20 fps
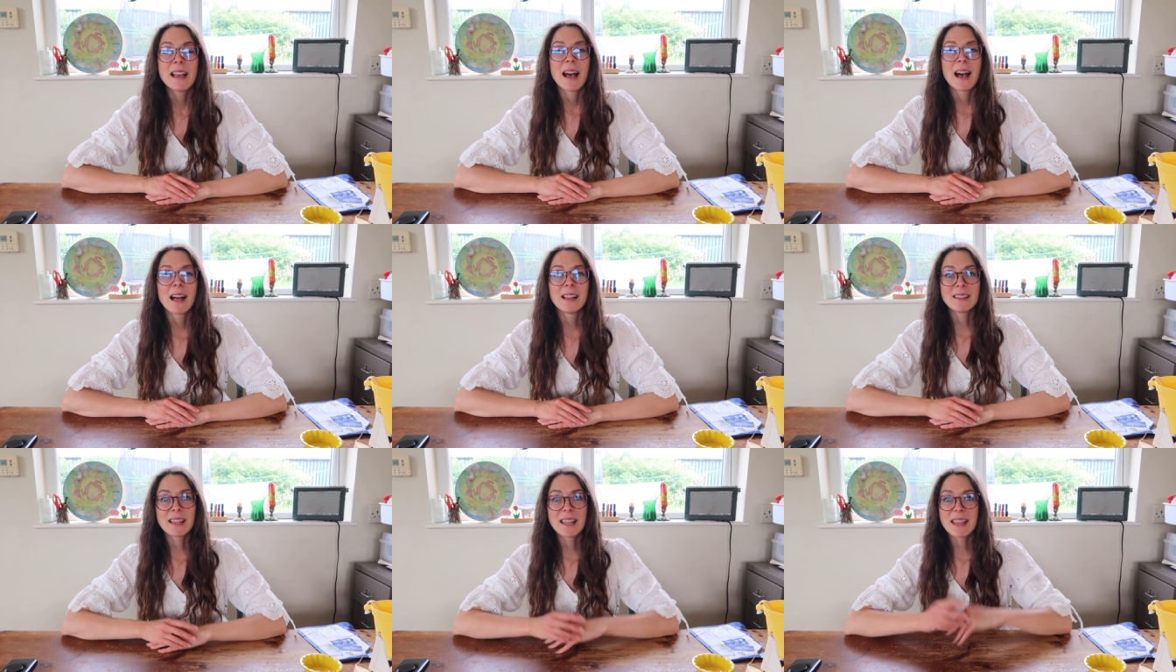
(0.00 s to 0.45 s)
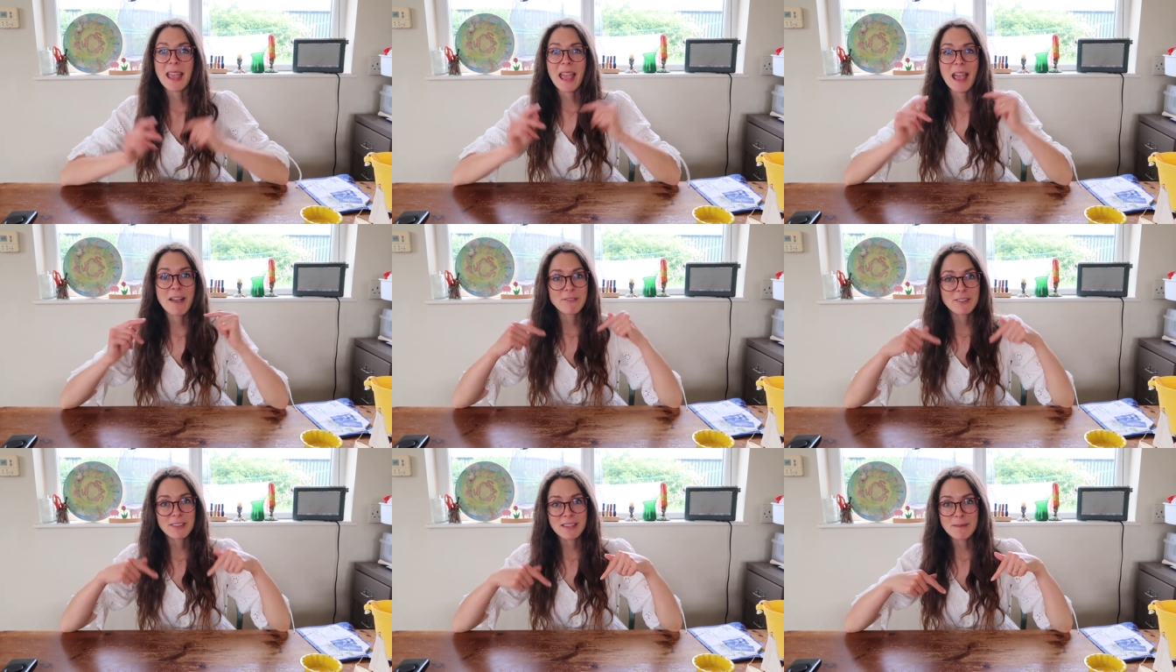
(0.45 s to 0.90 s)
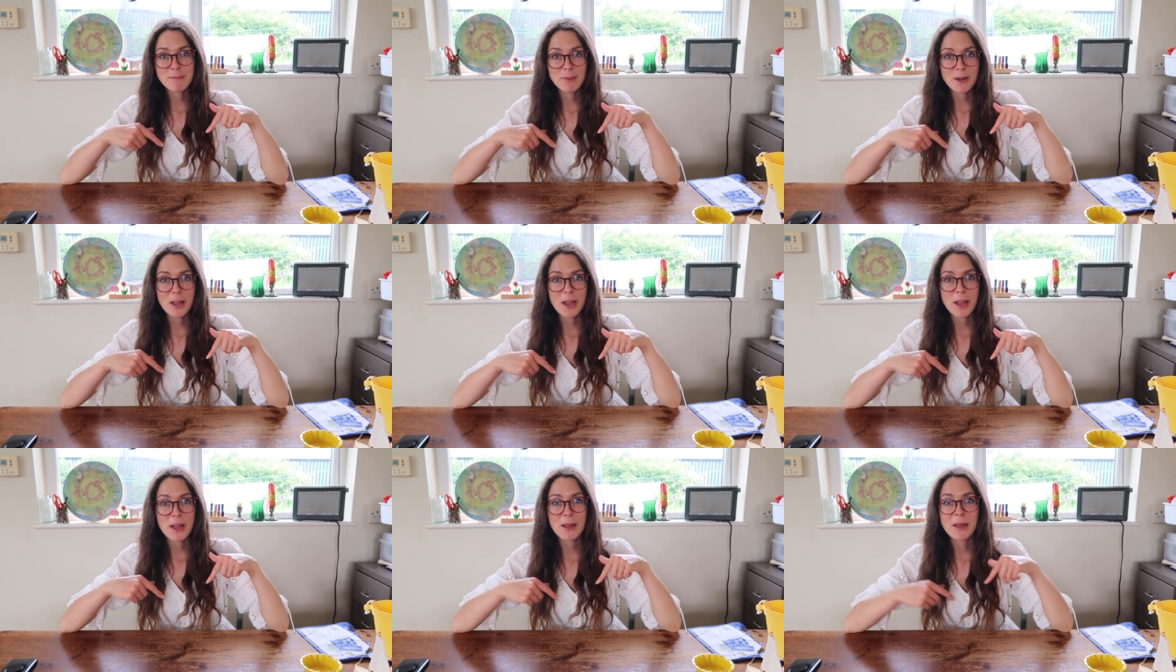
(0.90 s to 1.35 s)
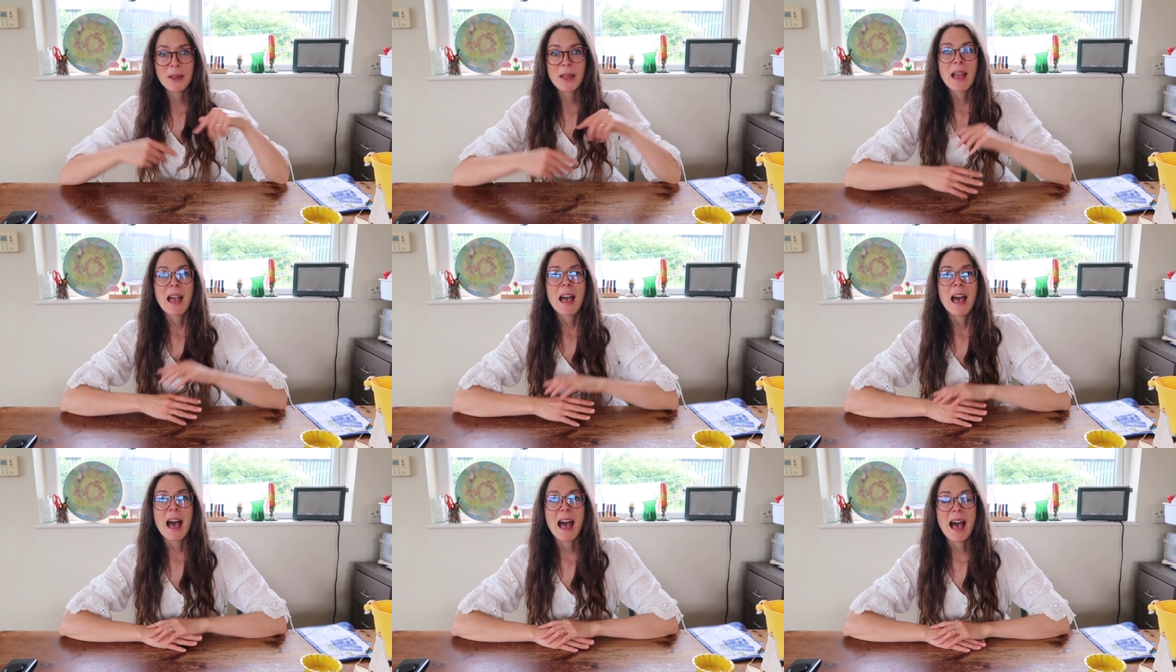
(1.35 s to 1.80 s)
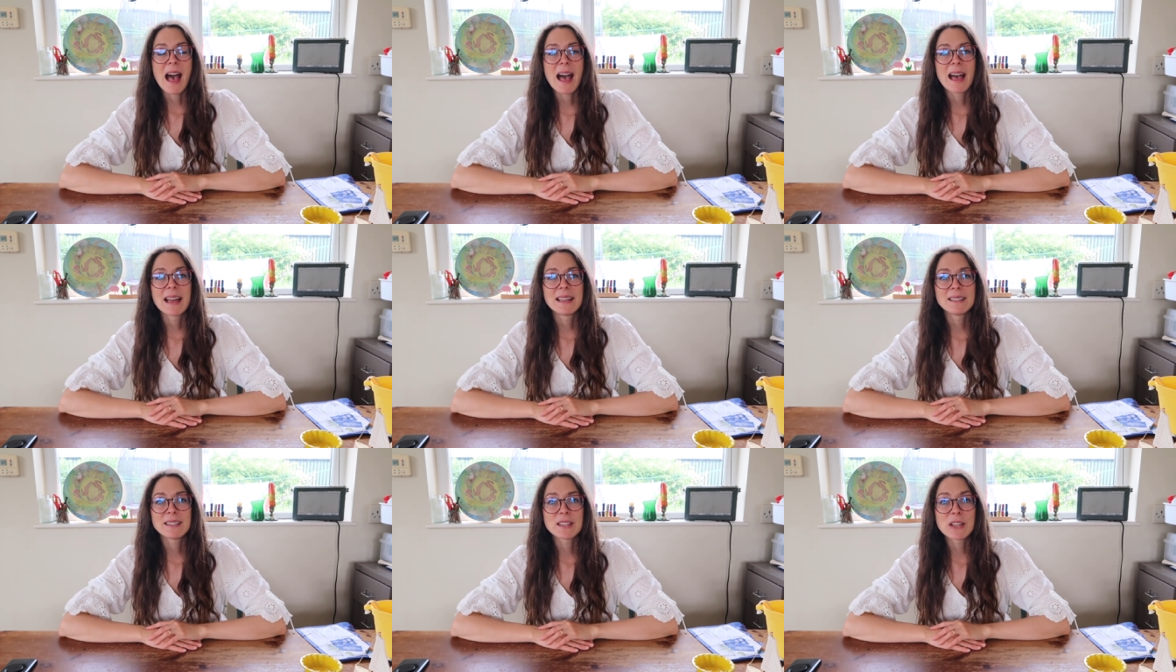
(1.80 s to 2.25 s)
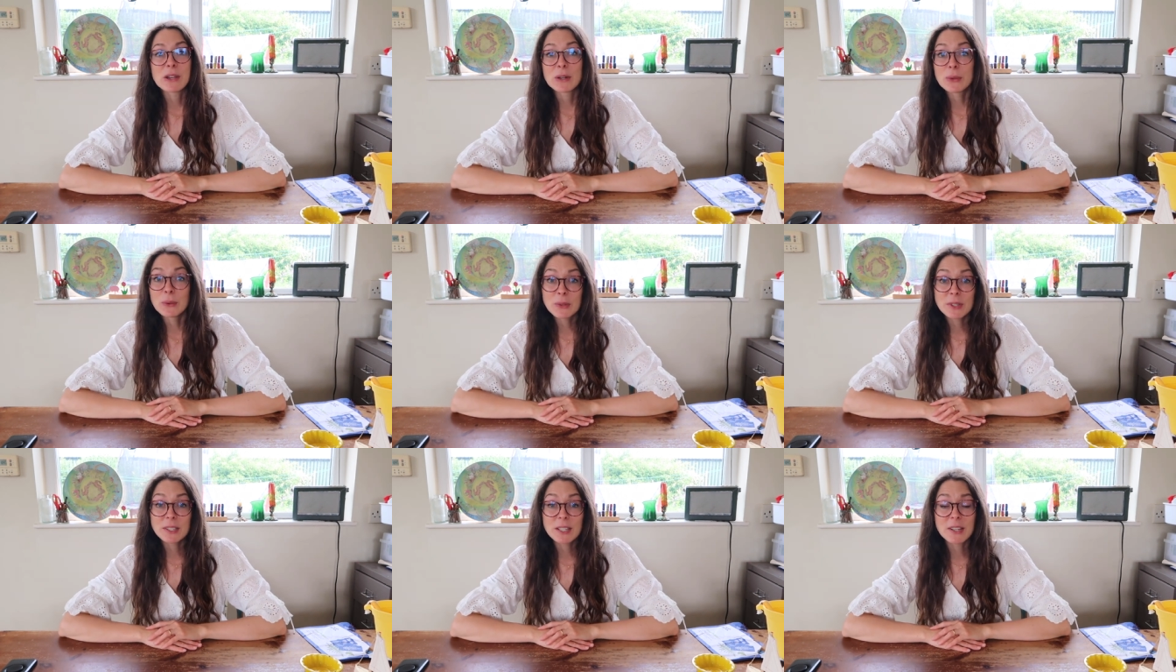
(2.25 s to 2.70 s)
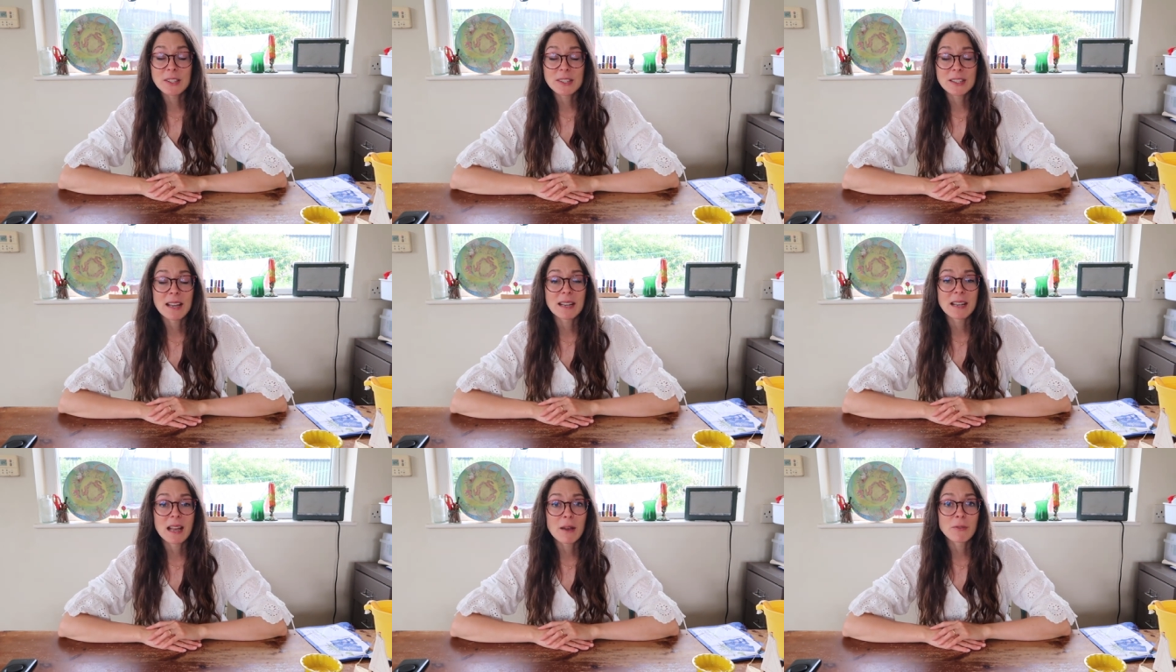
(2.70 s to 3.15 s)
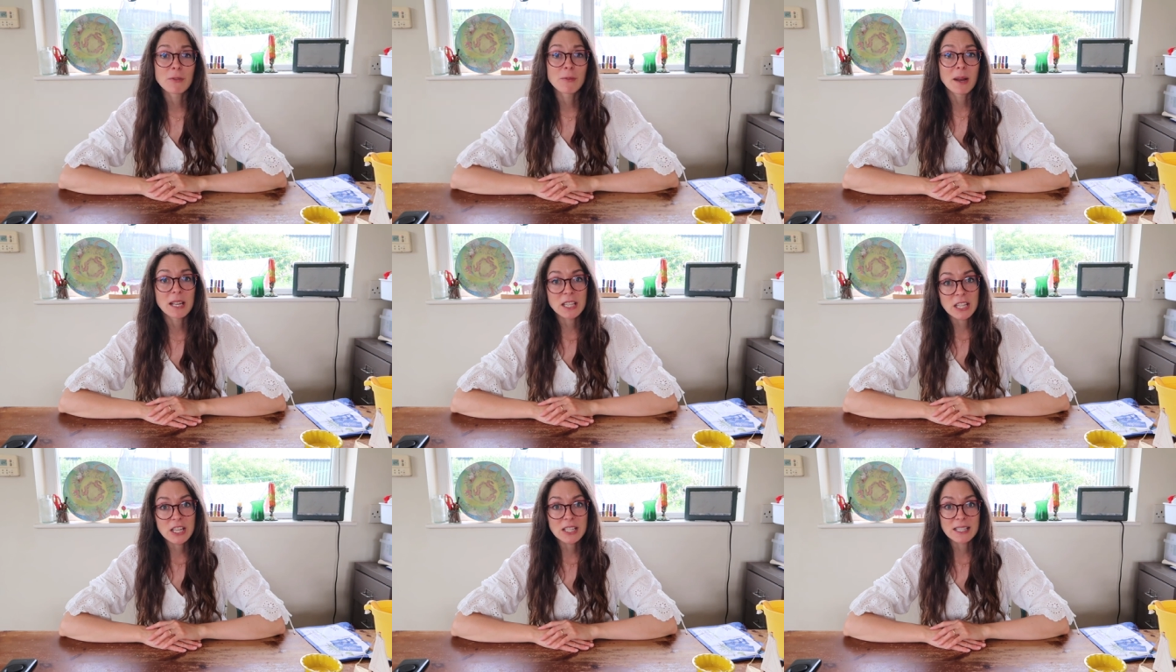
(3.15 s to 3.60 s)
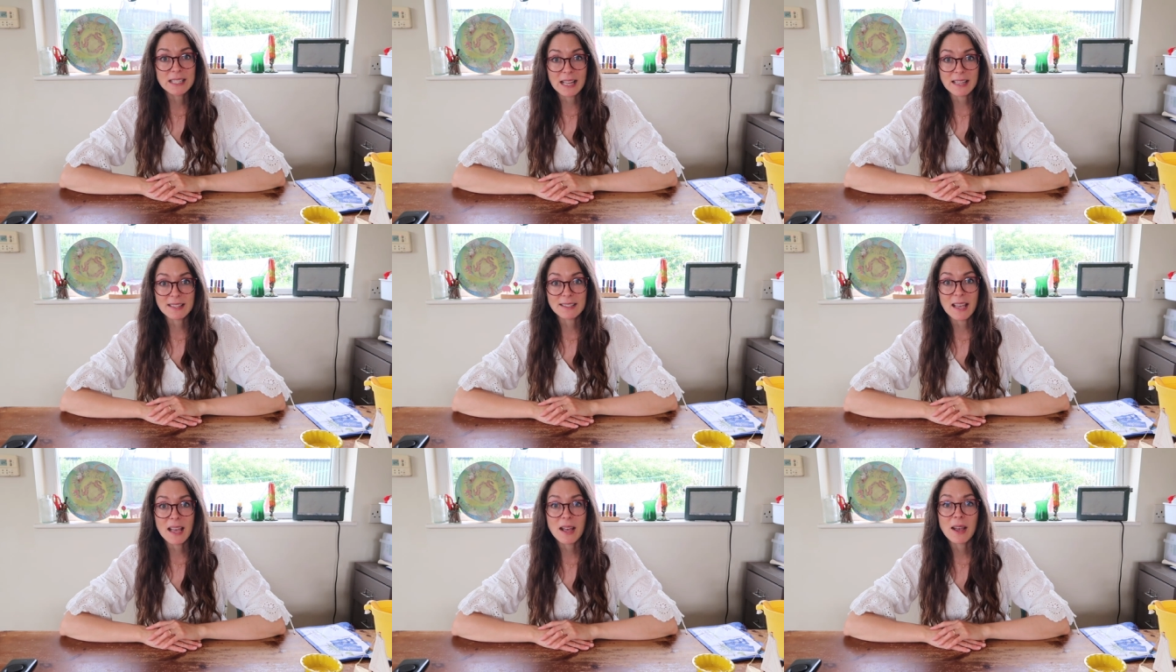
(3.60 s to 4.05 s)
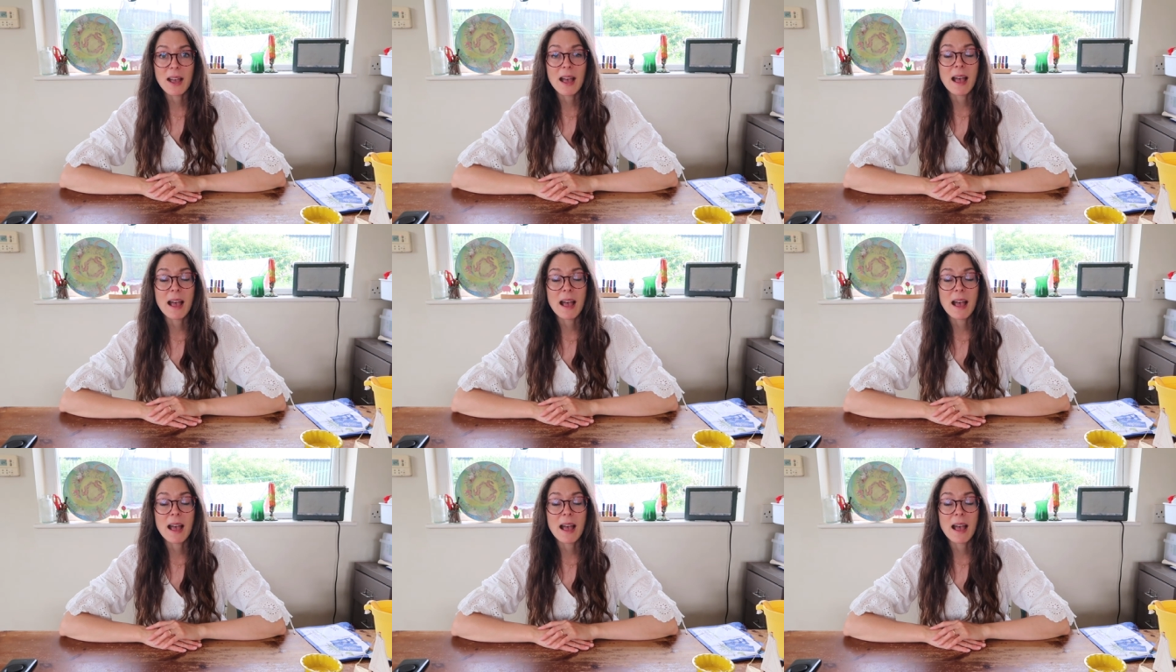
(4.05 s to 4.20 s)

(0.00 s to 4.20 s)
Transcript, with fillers: I'll link everything below, and you can also sign up for my newsletter,